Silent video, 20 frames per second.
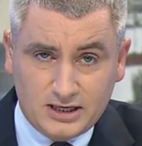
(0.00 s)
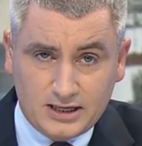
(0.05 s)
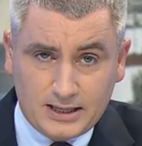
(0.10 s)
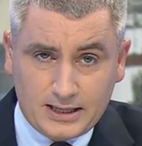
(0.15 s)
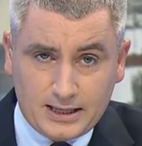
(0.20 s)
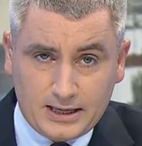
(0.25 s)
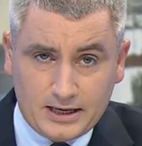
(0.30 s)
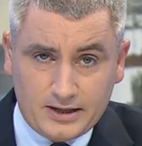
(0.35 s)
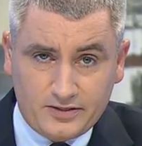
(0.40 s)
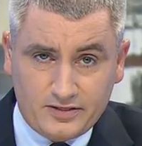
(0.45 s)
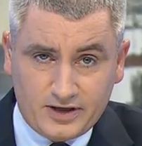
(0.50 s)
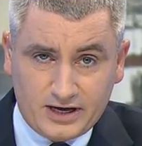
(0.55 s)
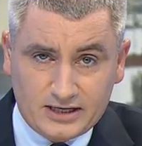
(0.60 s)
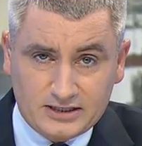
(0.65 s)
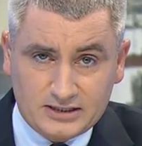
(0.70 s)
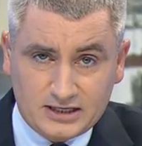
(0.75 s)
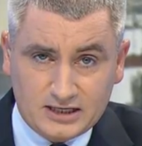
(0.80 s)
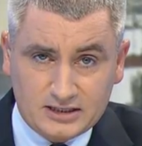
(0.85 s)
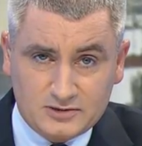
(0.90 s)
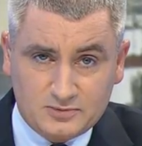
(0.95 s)
that
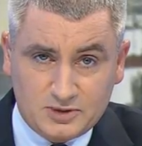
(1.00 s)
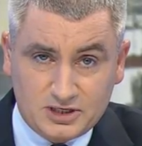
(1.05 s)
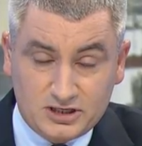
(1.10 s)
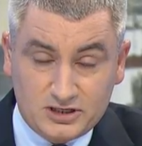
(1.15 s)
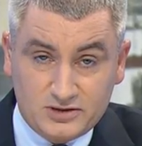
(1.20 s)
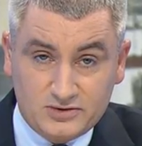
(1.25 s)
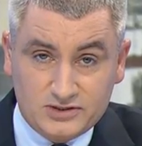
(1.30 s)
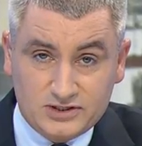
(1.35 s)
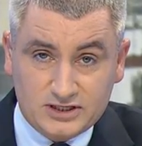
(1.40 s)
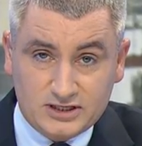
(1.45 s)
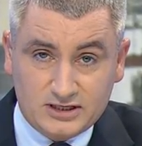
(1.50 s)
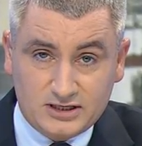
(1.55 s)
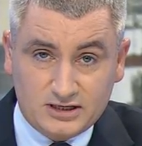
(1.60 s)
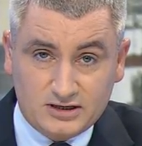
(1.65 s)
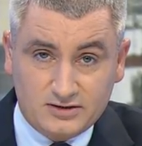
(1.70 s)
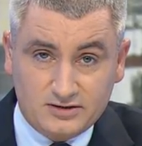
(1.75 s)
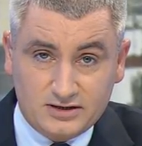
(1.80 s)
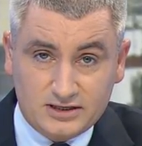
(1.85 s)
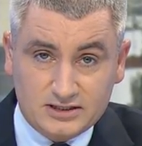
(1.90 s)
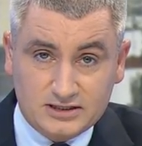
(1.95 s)
has been using
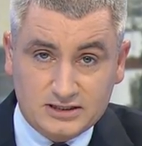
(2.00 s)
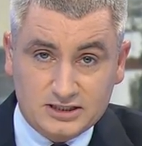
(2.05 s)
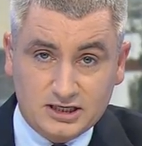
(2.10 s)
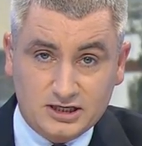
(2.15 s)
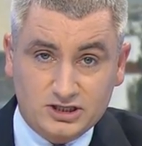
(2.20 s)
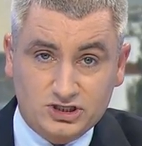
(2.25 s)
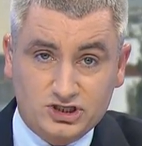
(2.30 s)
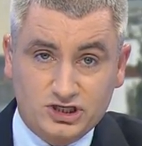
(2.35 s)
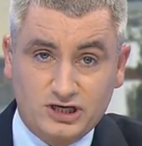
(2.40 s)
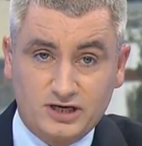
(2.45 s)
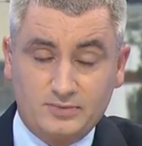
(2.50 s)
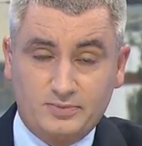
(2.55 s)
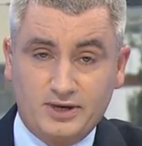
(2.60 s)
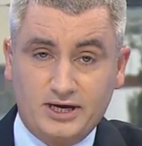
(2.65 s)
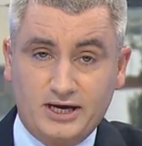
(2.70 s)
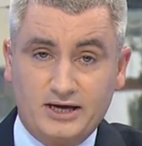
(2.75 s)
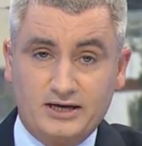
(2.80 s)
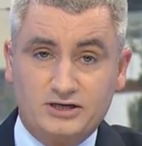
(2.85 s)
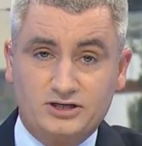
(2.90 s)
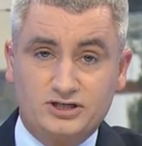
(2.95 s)
this cheap
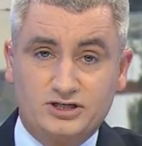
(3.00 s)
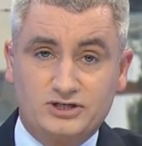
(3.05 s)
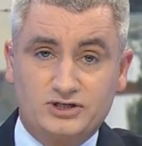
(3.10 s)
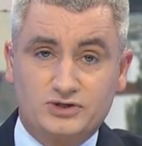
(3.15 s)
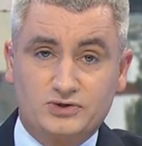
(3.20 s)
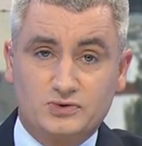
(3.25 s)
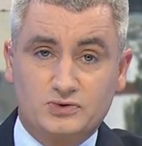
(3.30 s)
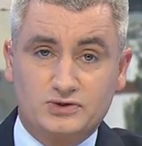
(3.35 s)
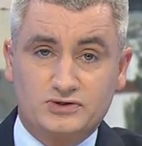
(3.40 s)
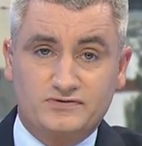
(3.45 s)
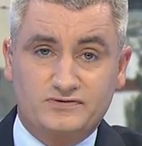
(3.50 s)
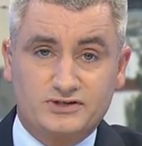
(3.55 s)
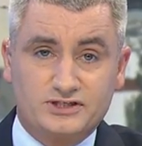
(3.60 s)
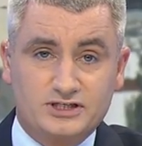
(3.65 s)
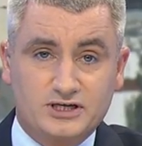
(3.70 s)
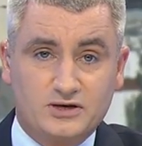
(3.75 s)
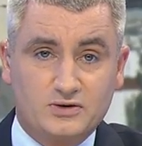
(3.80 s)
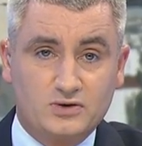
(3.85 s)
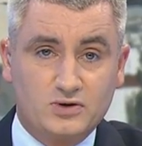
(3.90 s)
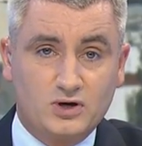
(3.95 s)
energy source for
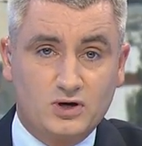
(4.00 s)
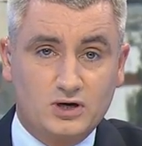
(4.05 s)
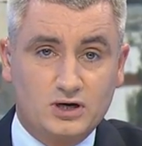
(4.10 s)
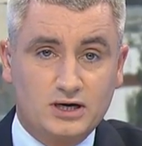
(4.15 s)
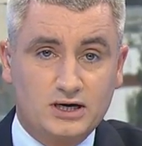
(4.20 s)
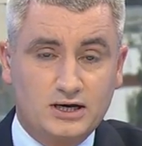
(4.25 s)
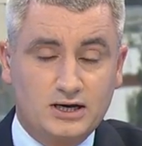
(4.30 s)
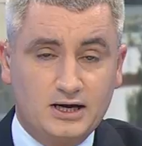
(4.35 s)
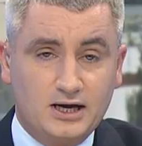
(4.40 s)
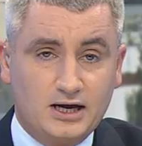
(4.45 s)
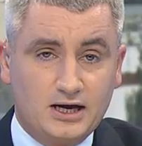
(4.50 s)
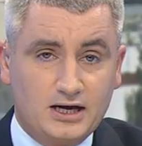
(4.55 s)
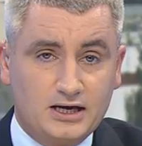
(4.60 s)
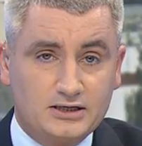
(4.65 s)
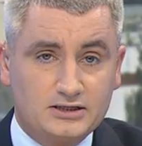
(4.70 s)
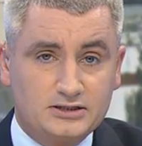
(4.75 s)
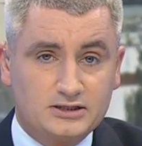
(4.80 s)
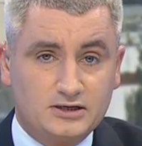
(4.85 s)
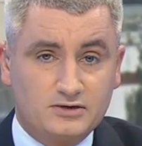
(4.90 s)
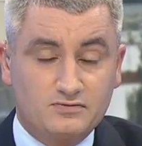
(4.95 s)
so long
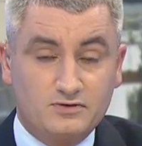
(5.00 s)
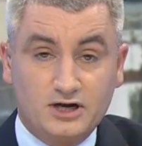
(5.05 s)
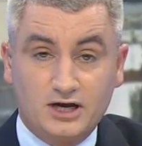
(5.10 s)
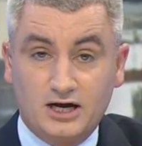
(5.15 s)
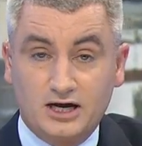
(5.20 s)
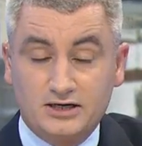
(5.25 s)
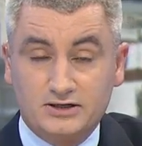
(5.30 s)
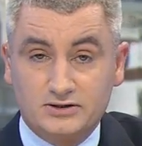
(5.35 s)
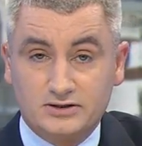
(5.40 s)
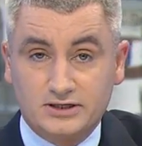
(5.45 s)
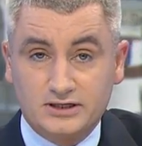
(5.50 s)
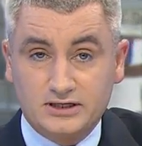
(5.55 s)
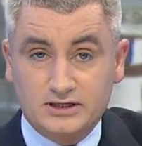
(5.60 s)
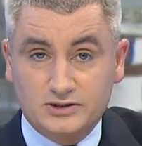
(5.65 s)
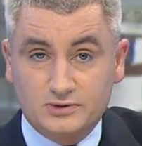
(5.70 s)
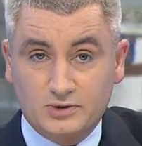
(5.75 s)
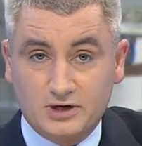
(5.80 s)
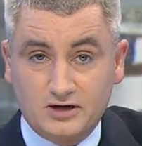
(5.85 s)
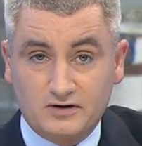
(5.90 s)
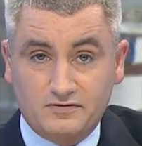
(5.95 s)
and relied on it
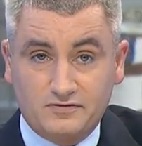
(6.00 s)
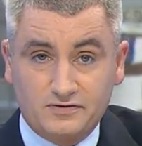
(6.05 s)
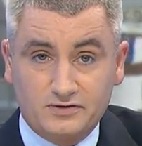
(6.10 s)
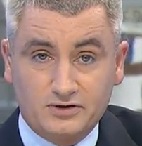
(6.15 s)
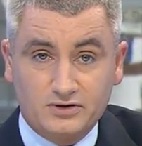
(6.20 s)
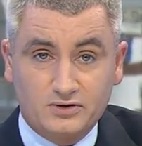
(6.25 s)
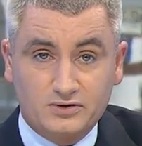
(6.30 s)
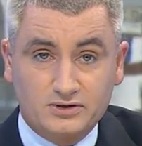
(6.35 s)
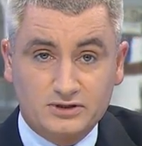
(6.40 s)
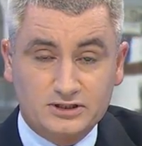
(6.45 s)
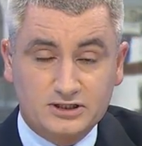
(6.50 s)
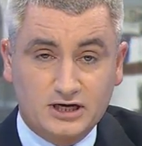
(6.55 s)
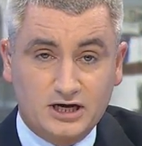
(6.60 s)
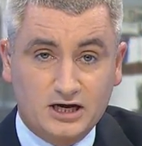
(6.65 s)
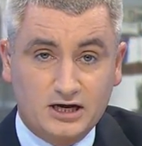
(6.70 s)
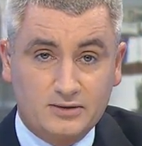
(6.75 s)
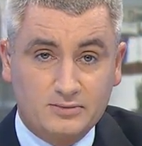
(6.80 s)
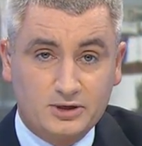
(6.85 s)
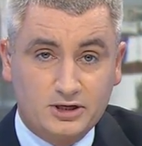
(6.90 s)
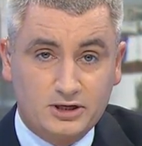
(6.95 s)
as well for a long
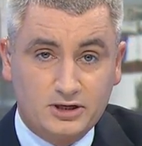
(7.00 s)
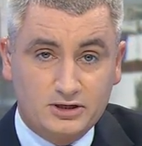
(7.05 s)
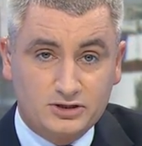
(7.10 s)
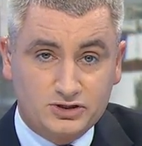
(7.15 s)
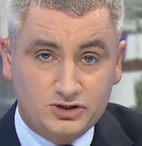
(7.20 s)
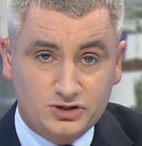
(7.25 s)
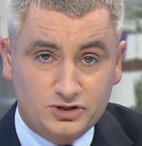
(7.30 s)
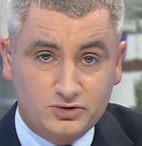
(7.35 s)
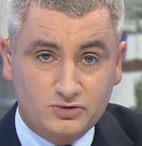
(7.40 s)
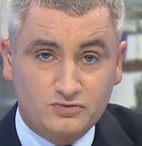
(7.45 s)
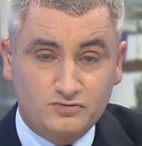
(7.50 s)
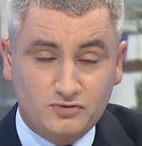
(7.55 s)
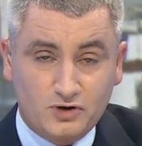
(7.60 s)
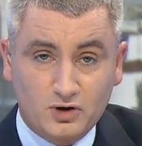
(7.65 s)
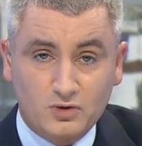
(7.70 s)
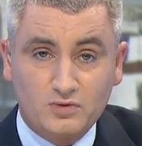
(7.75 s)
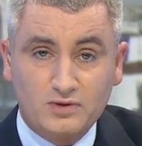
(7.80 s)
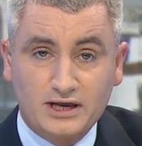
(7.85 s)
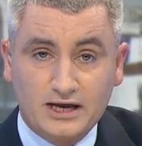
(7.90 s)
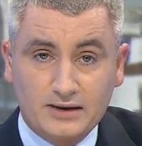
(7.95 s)
time to
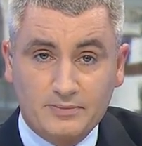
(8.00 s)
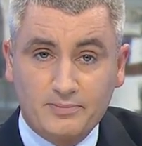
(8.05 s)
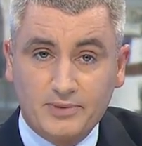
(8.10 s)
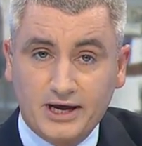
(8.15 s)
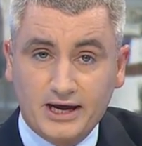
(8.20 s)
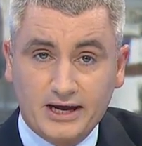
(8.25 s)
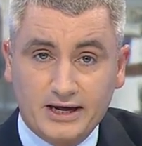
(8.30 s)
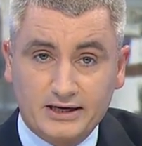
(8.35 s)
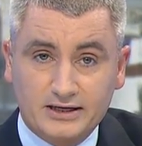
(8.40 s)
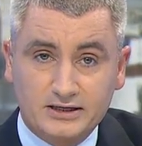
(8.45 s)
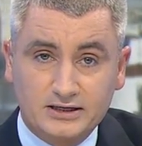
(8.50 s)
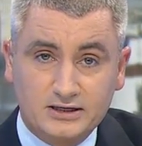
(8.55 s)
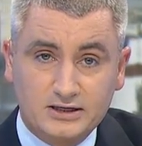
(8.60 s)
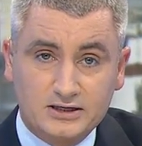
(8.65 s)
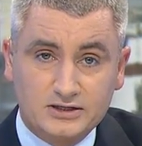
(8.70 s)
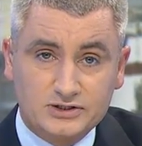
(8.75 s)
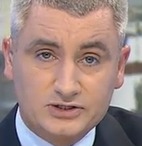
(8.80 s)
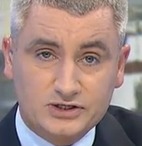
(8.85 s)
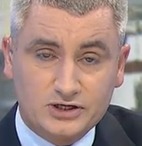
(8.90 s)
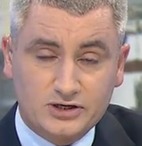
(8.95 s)
roll that back.
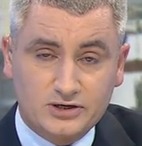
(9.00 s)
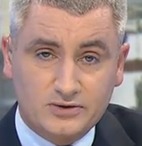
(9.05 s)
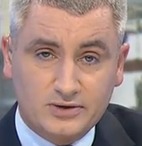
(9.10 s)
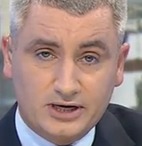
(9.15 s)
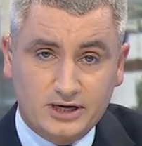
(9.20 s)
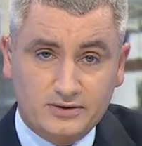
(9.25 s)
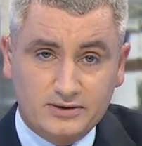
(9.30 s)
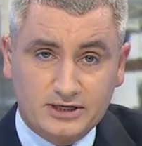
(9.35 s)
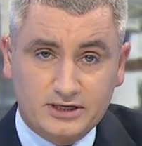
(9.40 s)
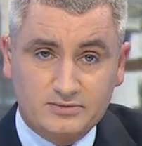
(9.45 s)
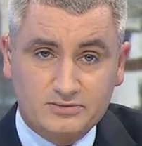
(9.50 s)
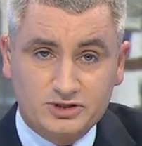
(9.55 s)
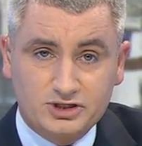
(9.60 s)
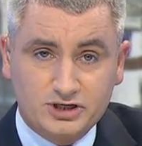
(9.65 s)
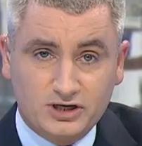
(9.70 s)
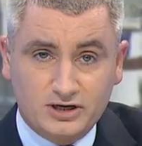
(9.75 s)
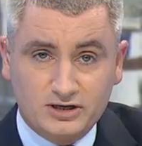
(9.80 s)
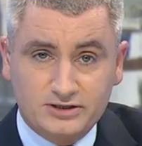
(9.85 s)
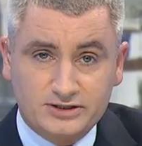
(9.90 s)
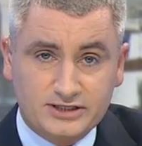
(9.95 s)
So our Kim
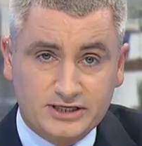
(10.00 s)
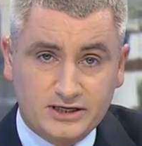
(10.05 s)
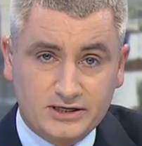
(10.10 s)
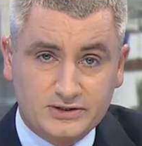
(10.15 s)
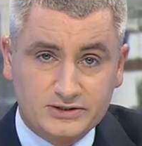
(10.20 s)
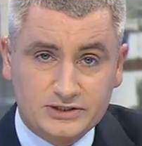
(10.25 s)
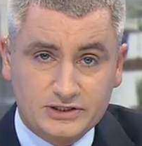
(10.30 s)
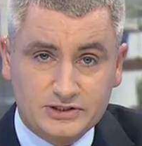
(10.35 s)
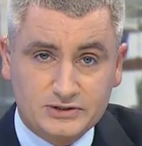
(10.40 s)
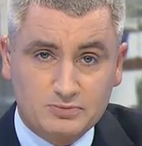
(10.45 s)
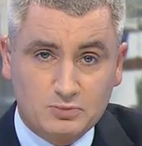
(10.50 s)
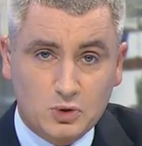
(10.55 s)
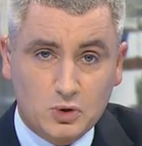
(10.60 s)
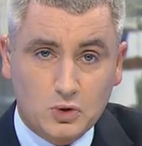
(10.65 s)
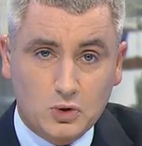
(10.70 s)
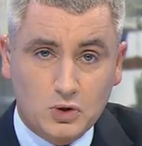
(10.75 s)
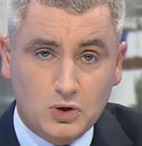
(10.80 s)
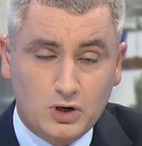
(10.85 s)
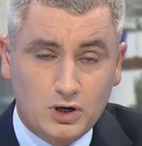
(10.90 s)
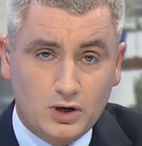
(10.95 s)
Ji-yeon tells us
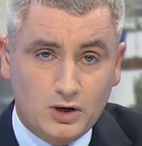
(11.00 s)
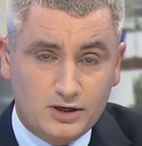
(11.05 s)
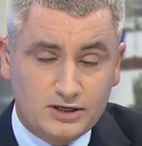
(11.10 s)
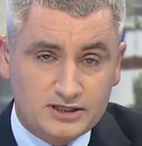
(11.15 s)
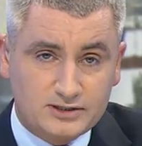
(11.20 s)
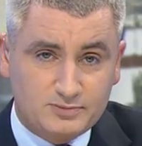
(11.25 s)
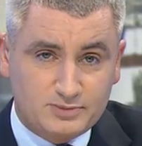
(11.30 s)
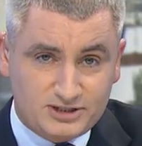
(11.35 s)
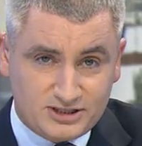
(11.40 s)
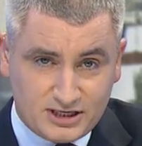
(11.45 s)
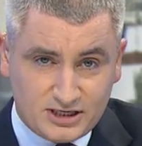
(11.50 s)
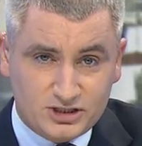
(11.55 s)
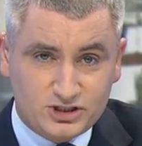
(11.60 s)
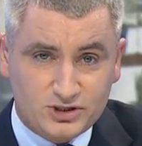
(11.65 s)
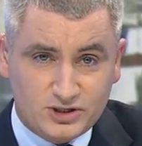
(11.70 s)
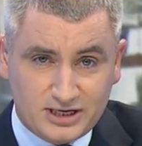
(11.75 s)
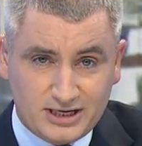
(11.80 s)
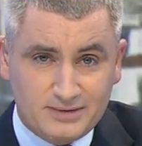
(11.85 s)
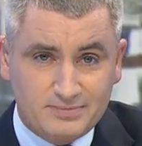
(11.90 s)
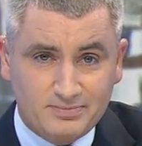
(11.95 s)
more on its
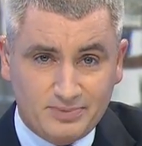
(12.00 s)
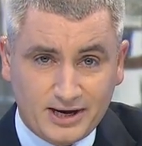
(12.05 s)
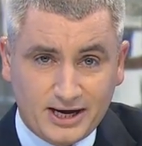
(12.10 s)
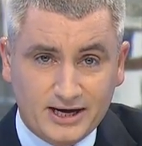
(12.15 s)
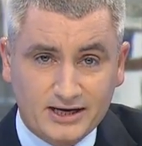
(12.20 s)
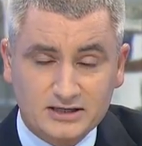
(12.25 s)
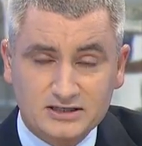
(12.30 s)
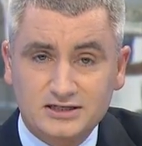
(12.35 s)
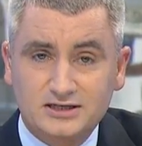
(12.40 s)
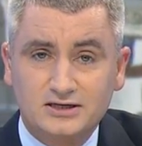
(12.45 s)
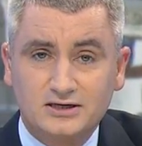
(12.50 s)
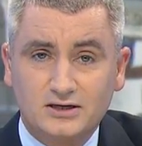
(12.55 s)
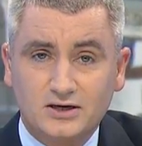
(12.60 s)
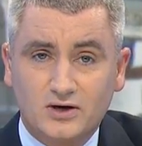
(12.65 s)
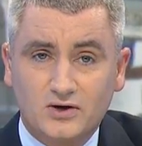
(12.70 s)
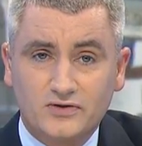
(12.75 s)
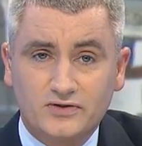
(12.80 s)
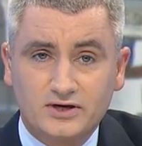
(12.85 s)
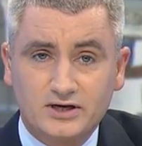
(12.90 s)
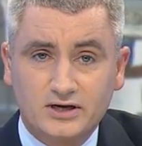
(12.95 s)
potential impact
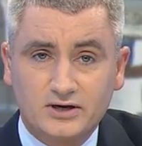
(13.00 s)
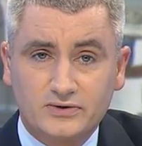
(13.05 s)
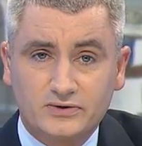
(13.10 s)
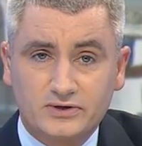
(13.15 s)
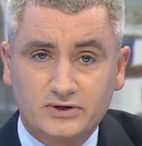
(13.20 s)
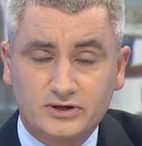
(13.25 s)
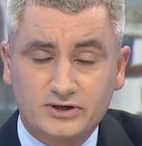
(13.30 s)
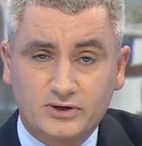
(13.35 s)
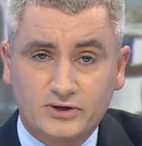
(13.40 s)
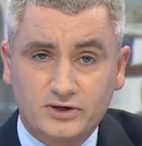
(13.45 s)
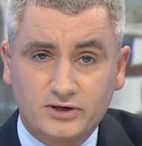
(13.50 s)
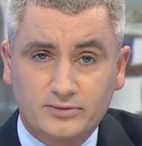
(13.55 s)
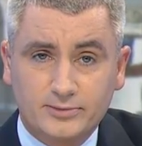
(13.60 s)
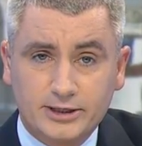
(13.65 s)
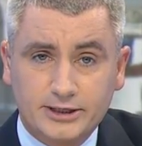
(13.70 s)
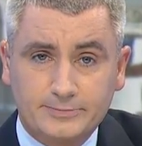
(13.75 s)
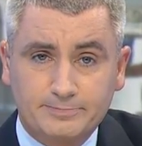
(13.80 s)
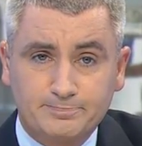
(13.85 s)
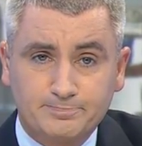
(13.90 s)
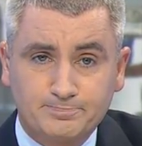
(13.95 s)
on the local economy.